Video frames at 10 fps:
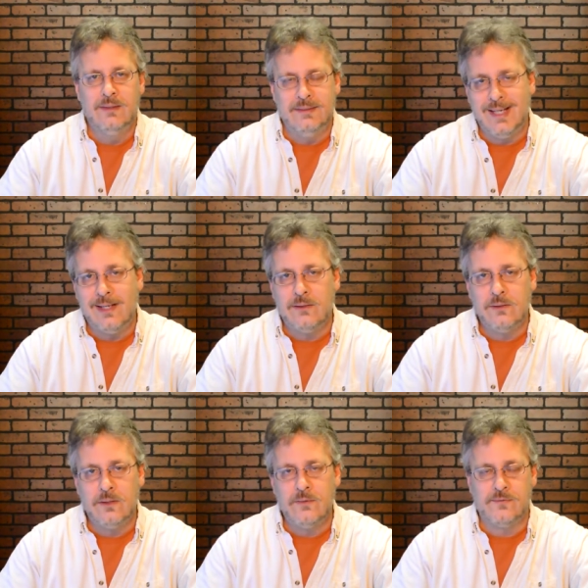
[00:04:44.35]

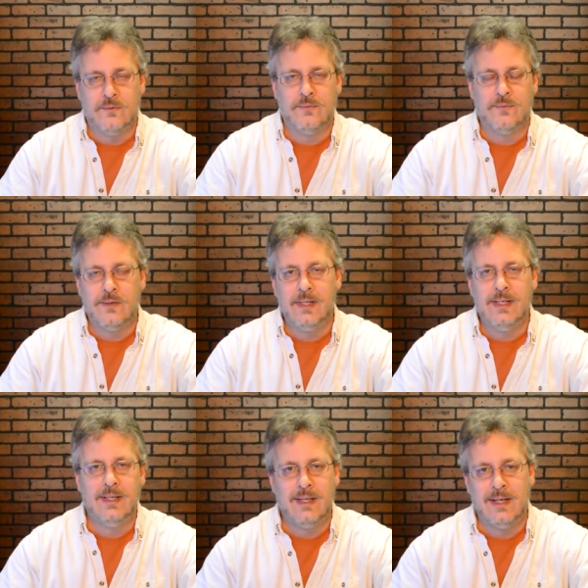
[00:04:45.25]
download it for
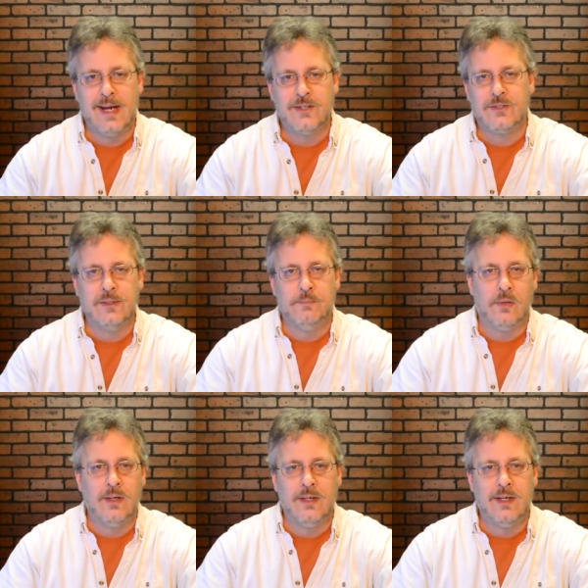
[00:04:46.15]
free and actually
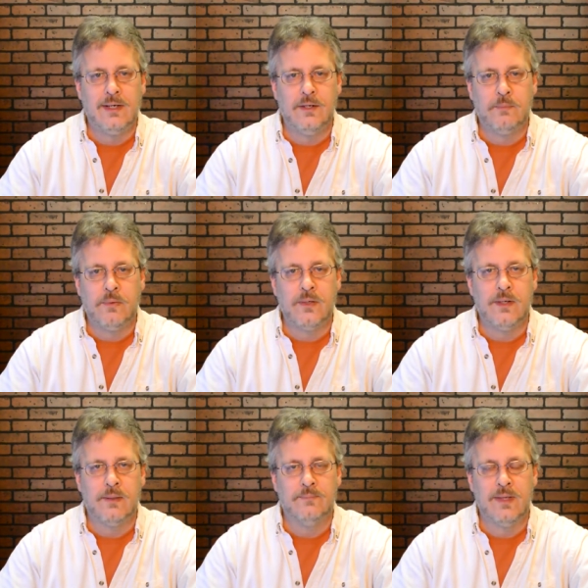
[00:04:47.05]
print it on your
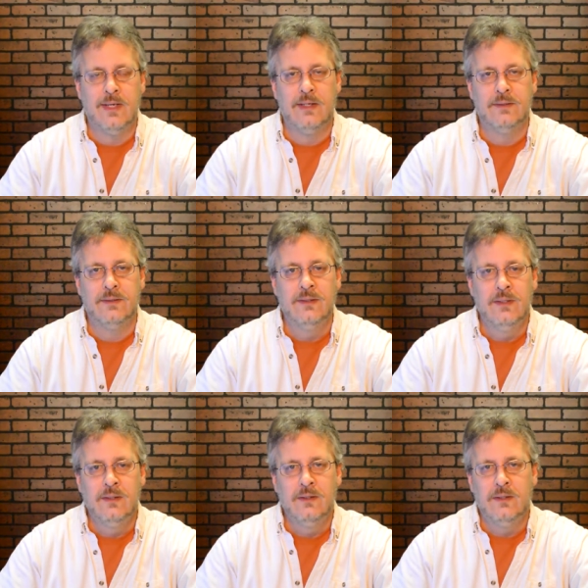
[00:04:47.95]
printer. And
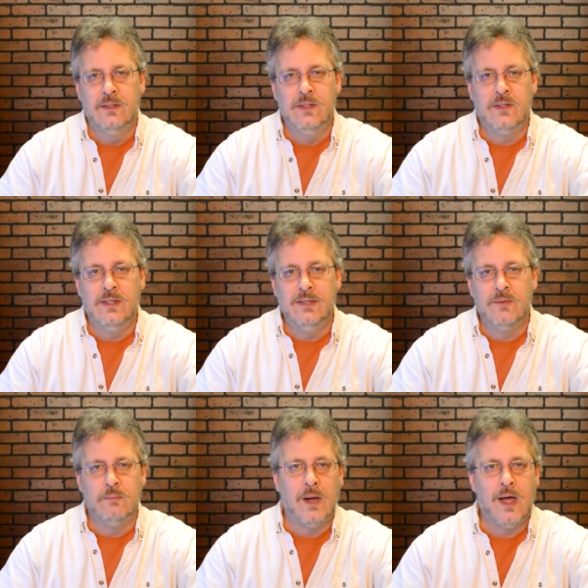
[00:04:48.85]
you can
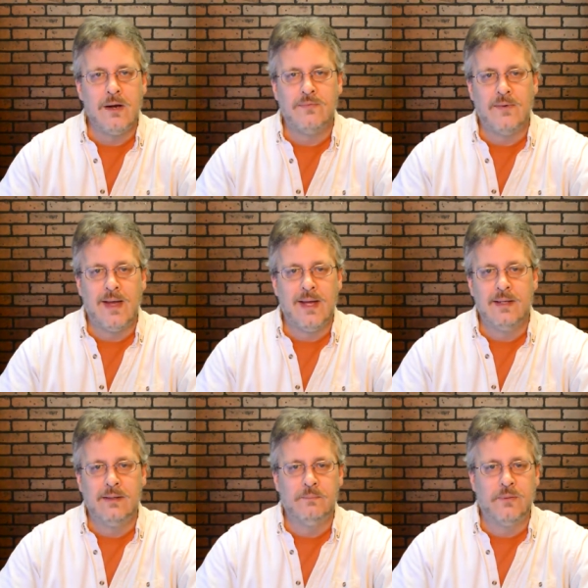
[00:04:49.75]
even modify
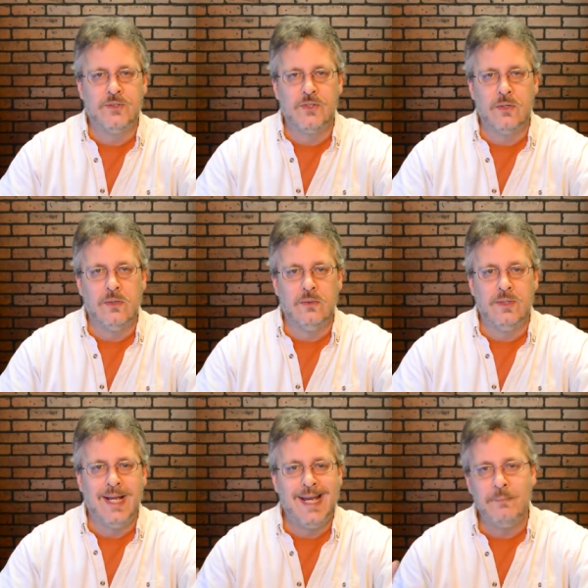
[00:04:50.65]
it and put your
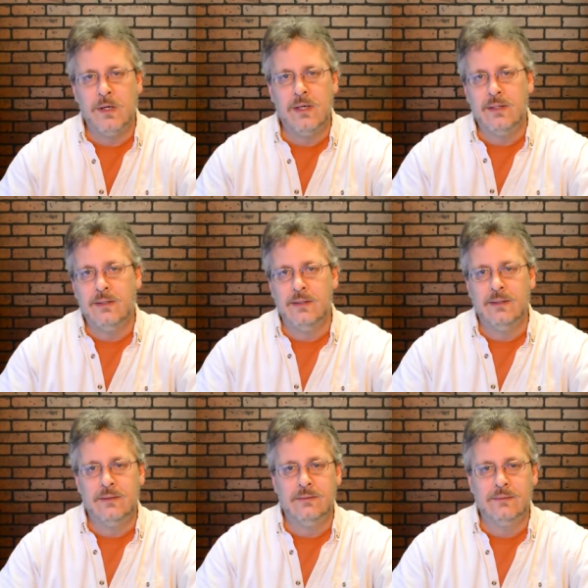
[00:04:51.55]
own name on it.
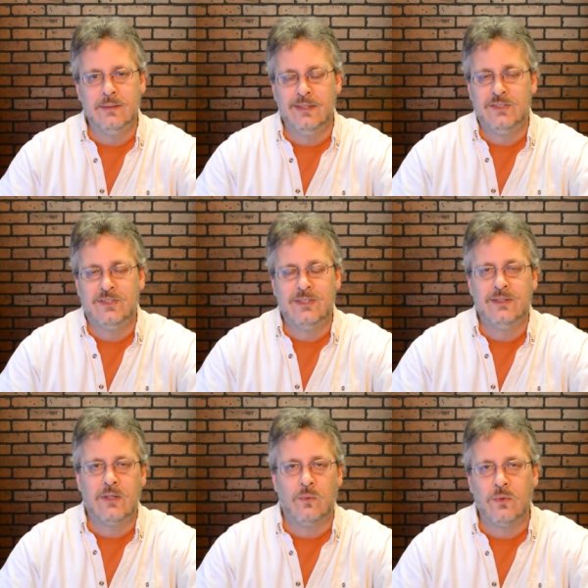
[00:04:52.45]
And it's
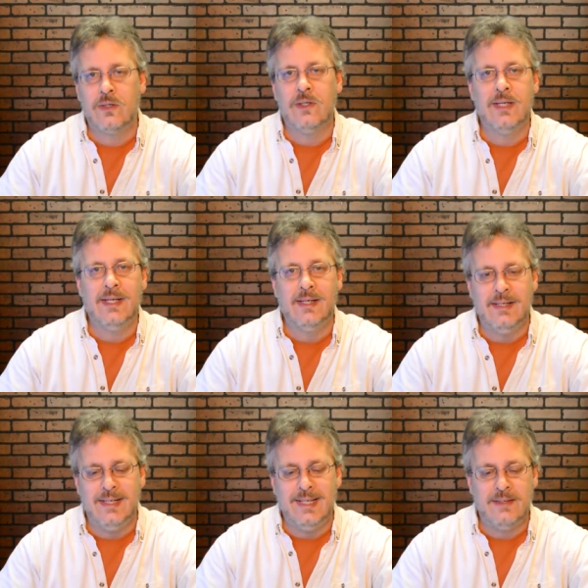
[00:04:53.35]
just a really
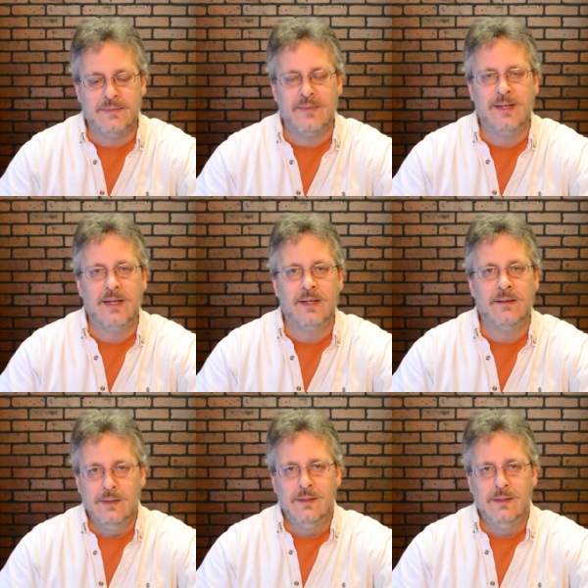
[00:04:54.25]
neat thing.